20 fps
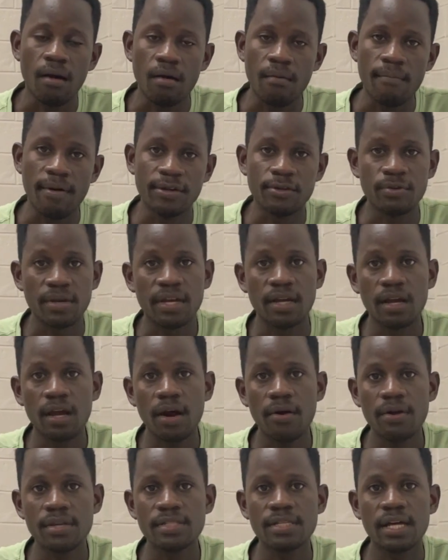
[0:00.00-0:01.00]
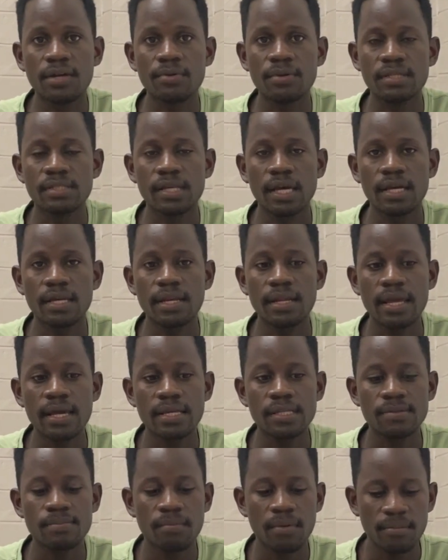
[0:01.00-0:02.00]
But we encouraged them. We said,
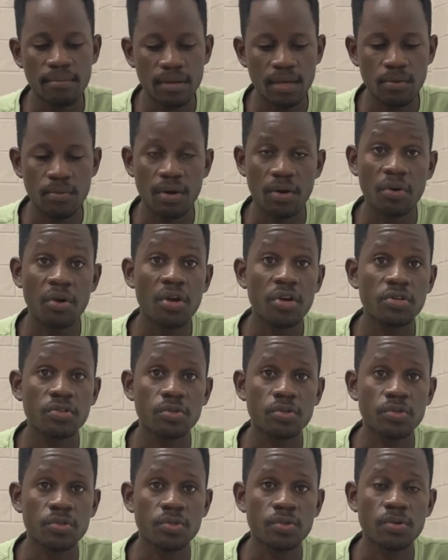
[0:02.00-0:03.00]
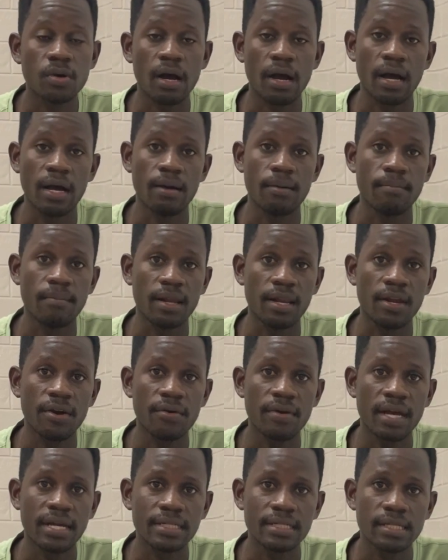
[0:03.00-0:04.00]
"Yes, mommy, we are going to do a
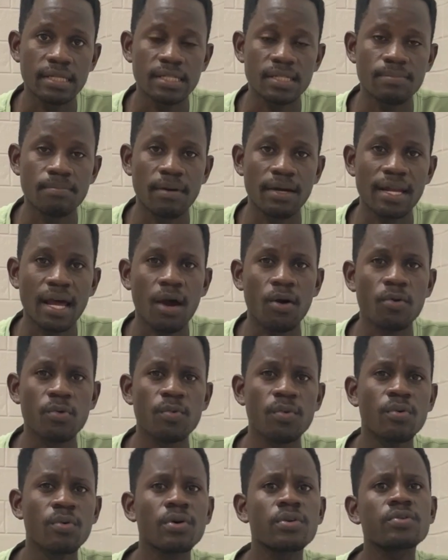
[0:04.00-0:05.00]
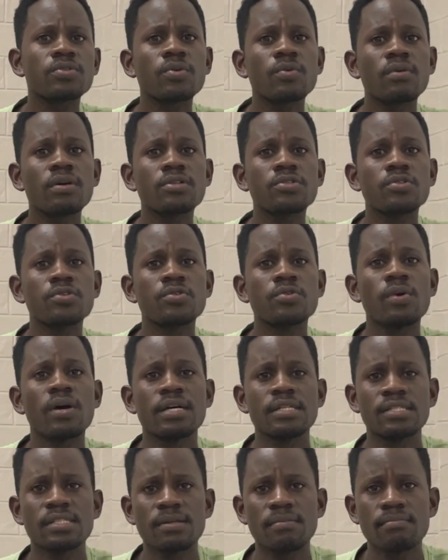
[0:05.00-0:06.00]
malaria test, but we also want to do a
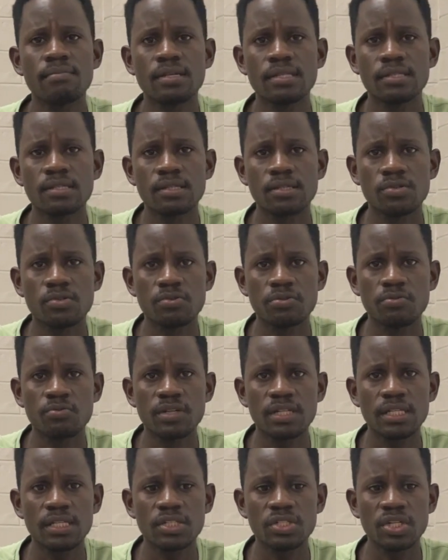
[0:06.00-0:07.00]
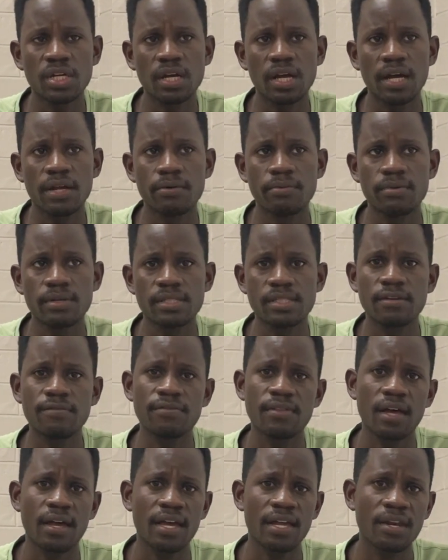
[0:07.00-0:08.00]
CBC to really check and see if
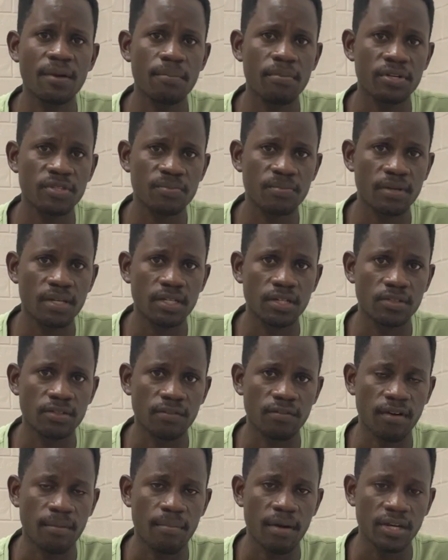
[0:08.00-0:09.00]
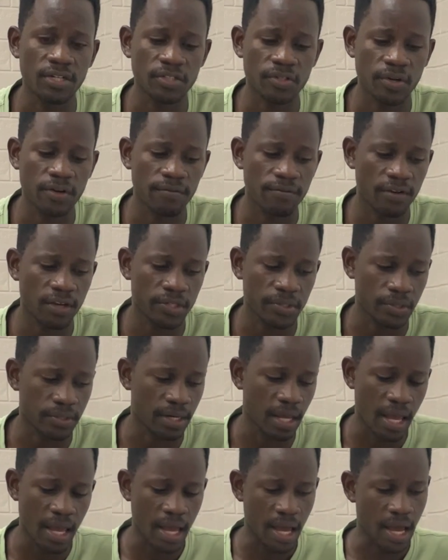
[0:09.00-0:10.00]
there are any possibilities of a bacterial infection."
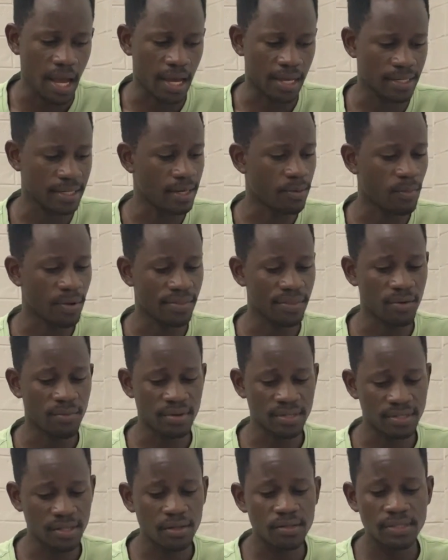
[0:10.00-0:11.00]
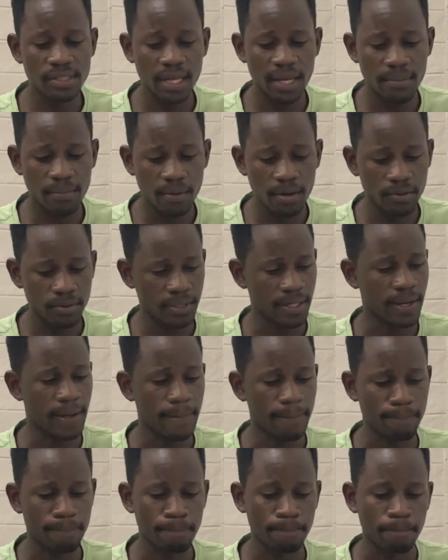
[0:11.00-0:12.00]
And when the results came out,
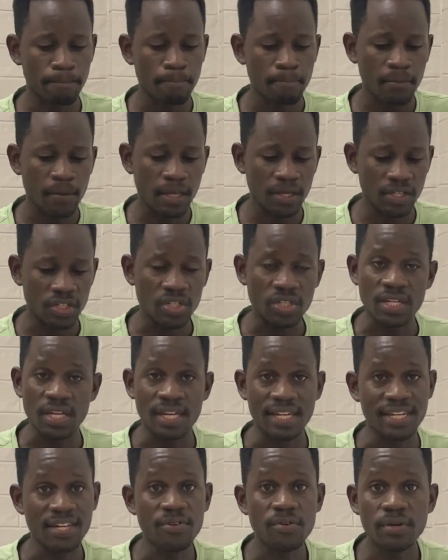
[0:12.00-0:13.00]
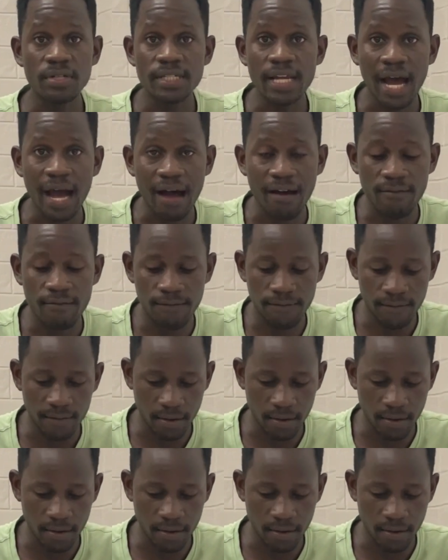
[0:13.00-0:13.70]
he did not have